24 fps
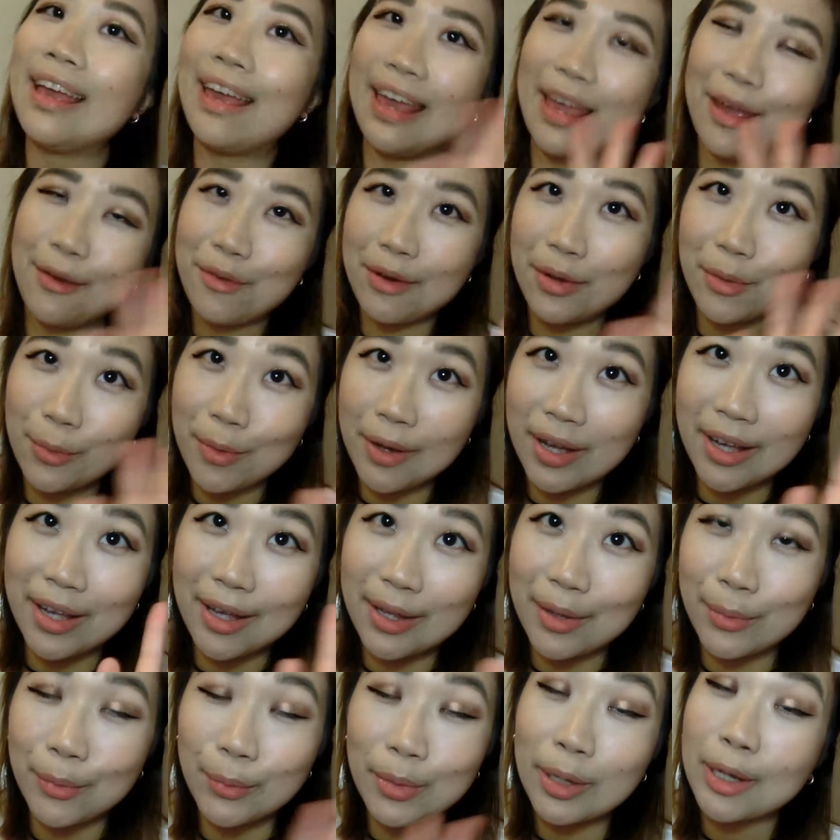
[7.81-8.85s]

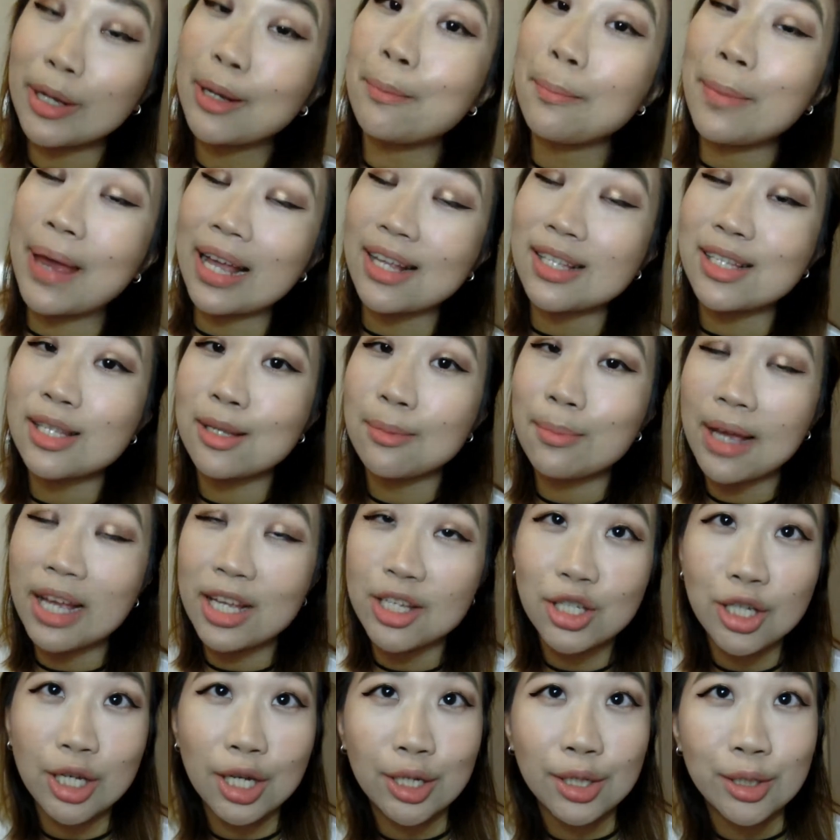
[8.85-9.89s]
Everyone, welcome back to my
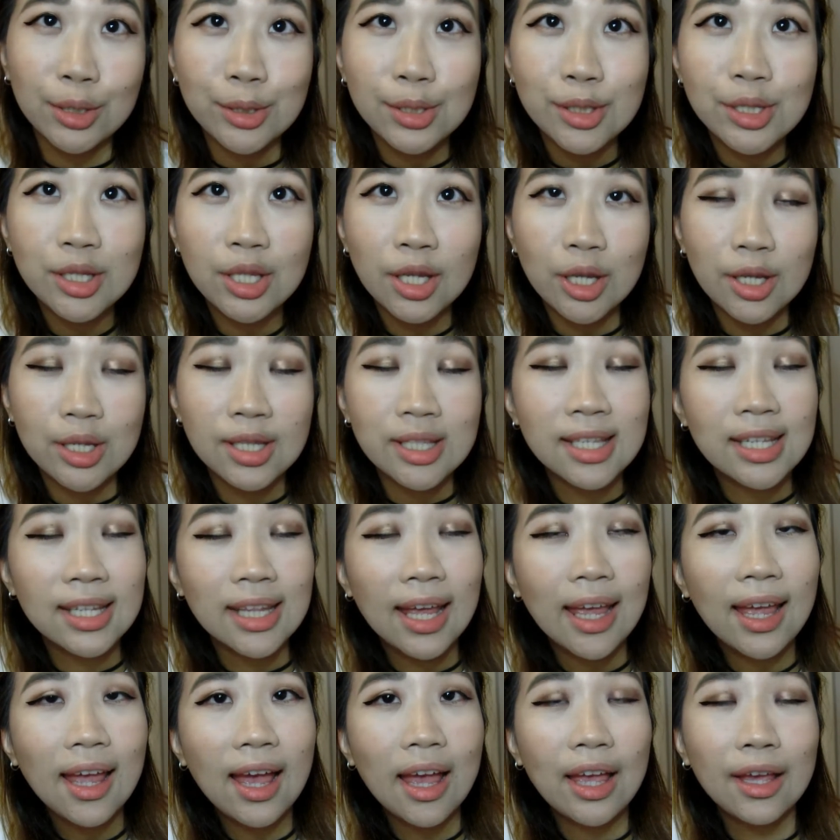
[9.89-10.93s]
channel. So
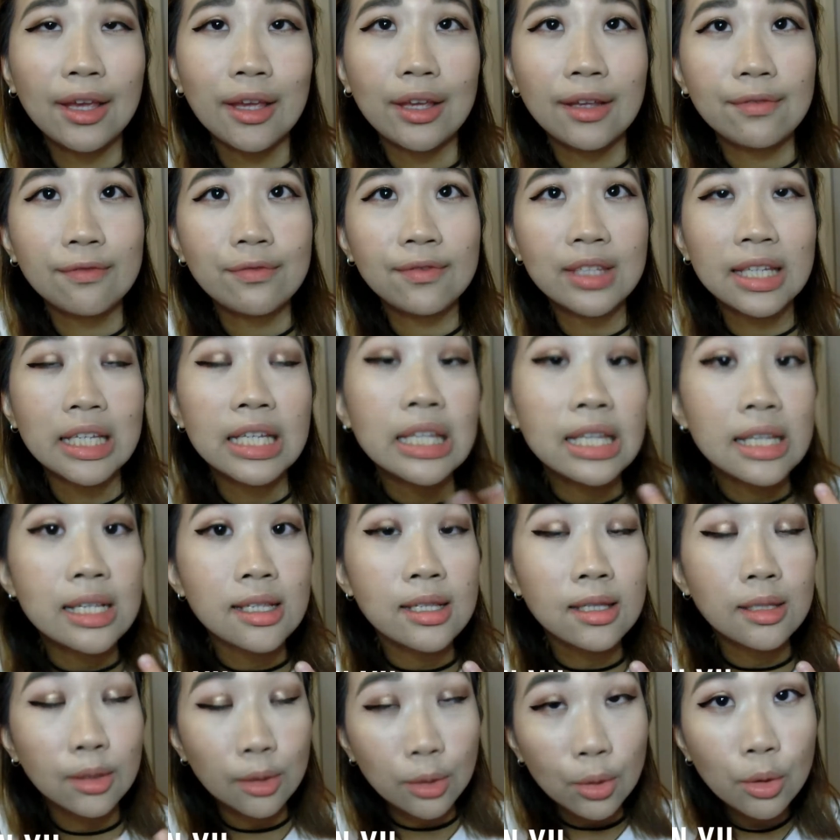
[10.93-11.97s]
today I did
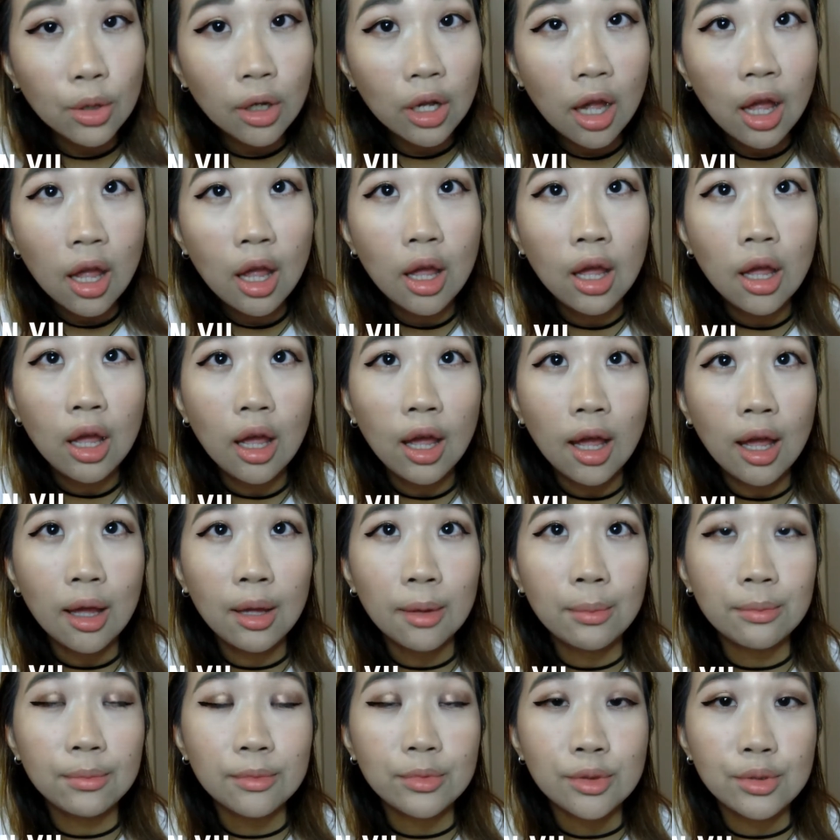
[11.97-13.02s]
this look
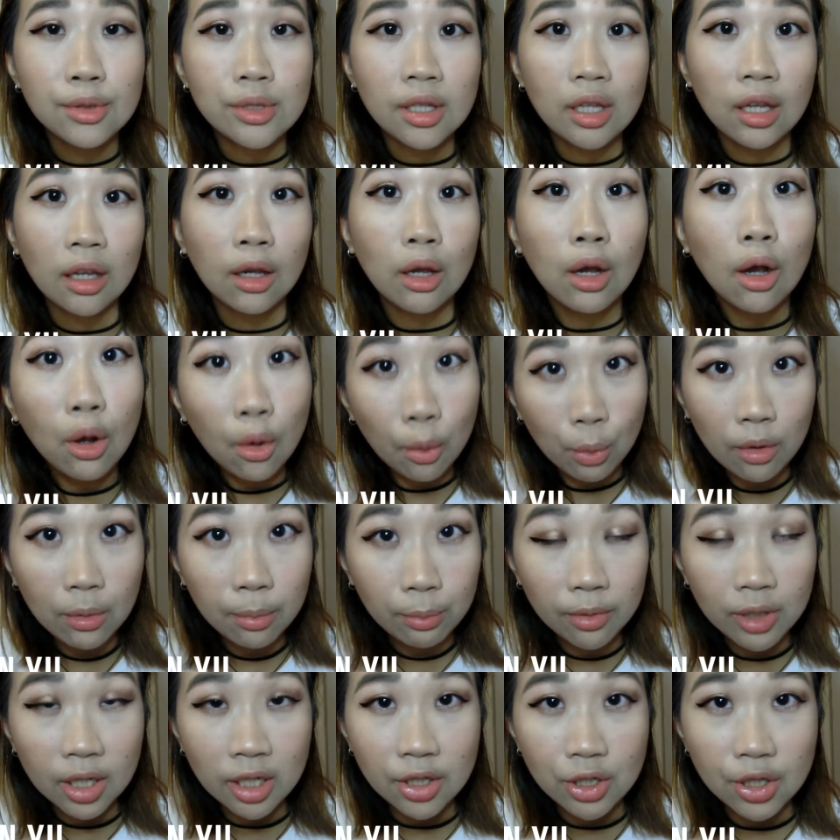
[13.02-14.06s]
using oval
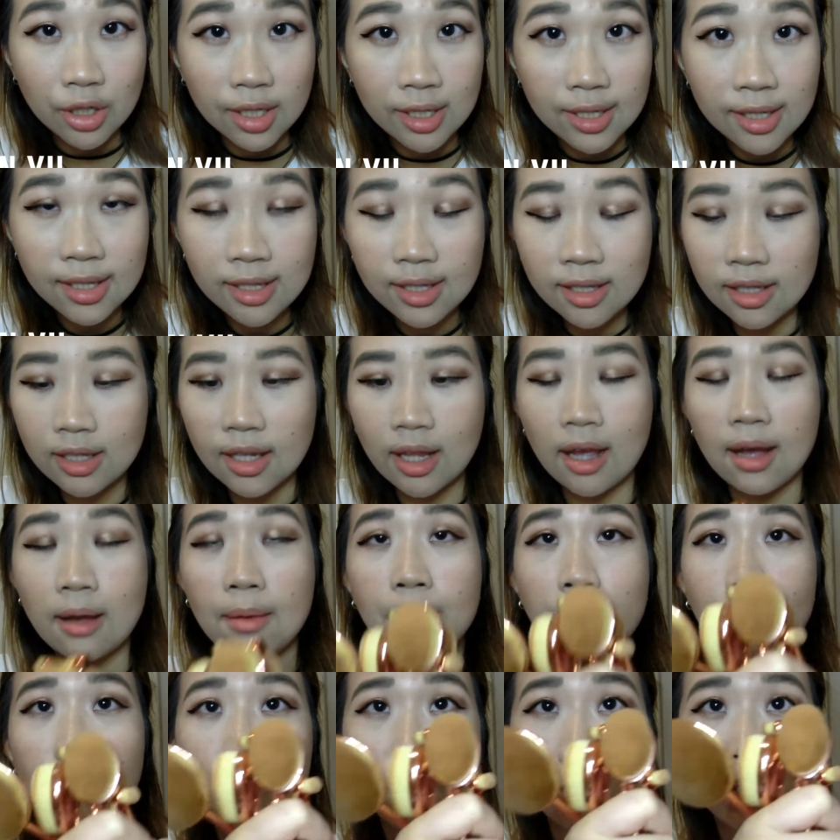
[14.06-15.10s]
brushes,
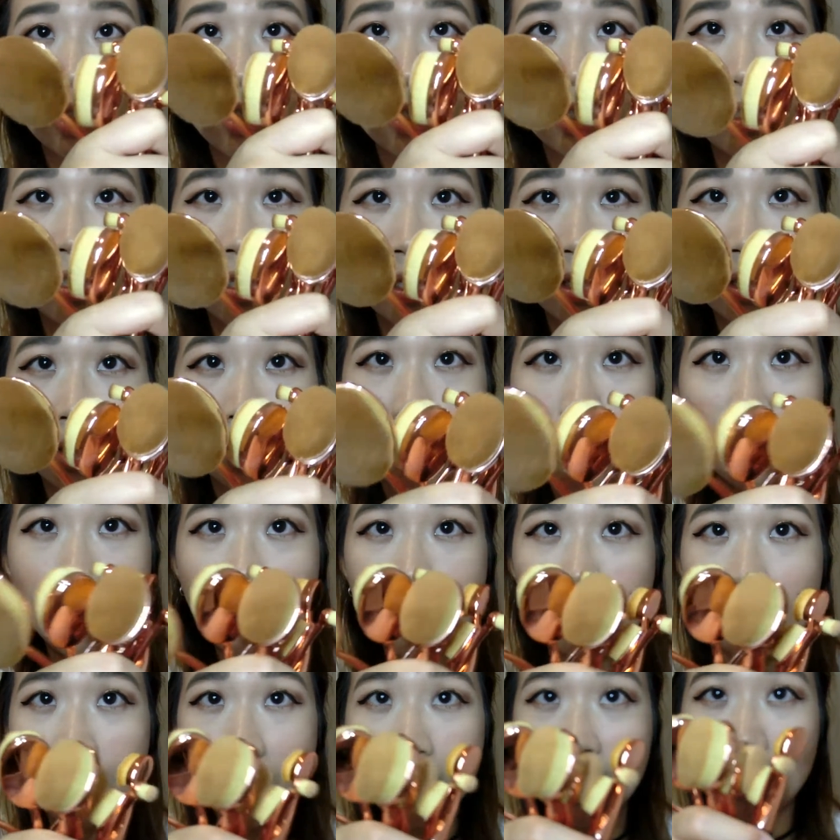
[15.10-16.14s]
which is this
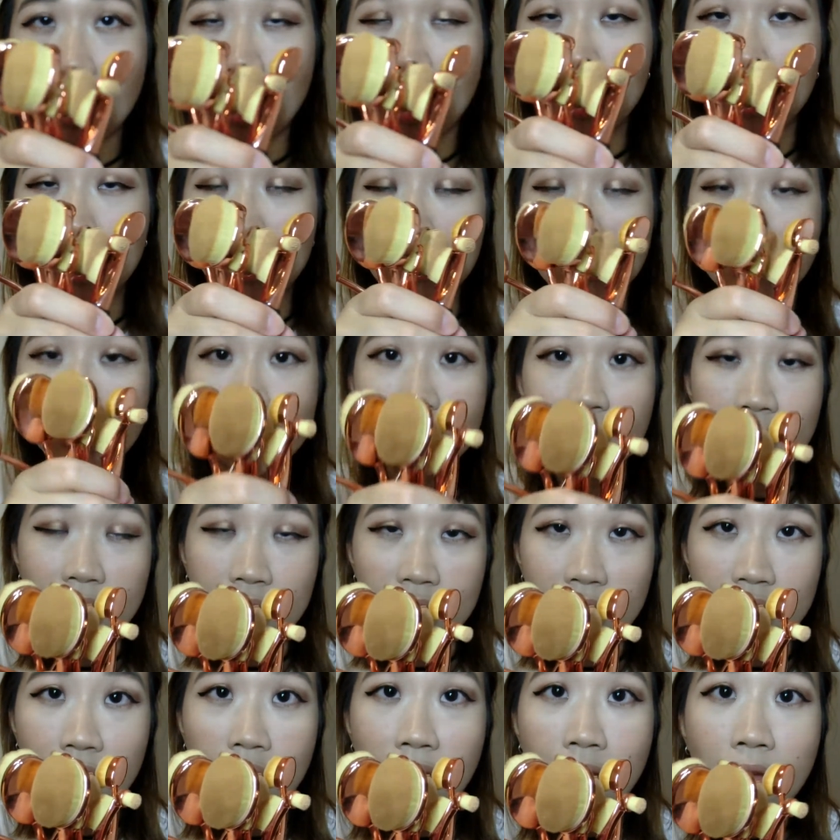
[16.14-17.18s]
one that I got
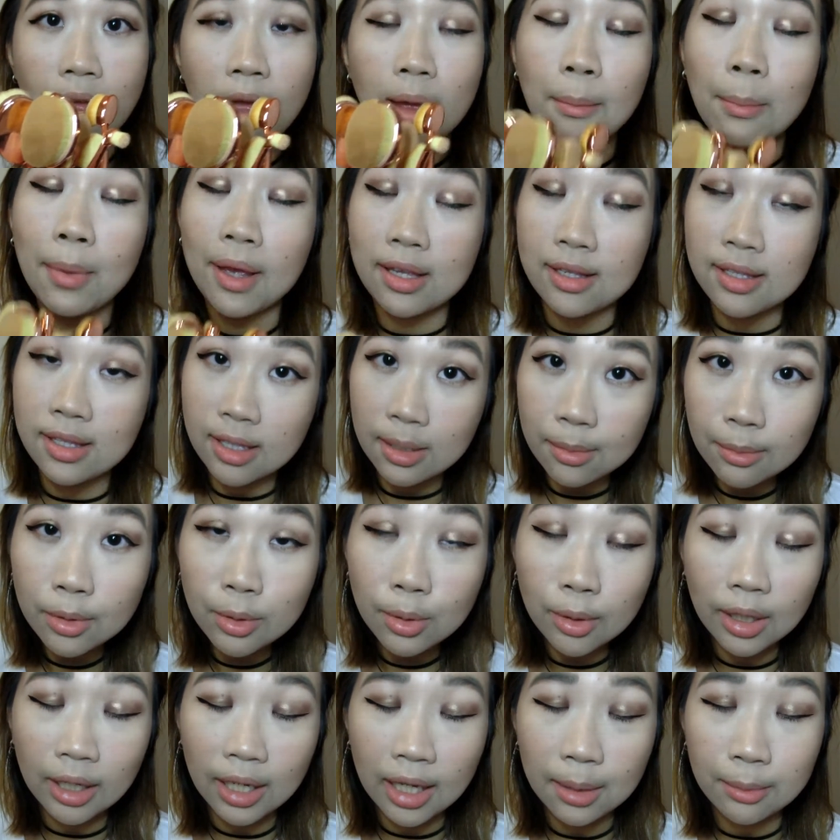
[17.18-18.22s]
sent by
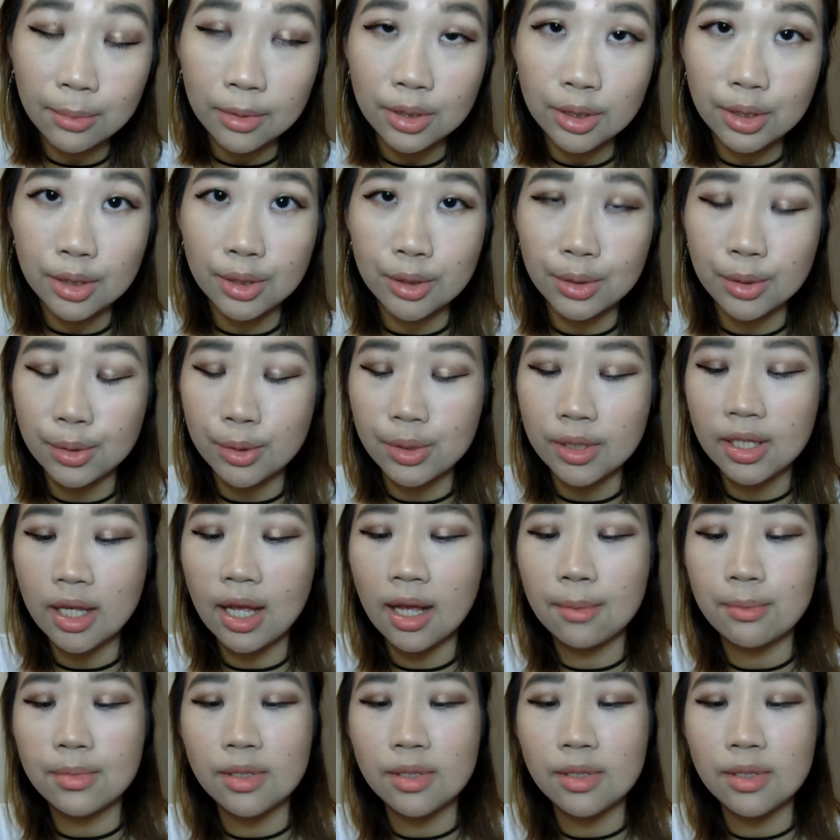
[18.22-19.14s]
SimpleGlamGirls.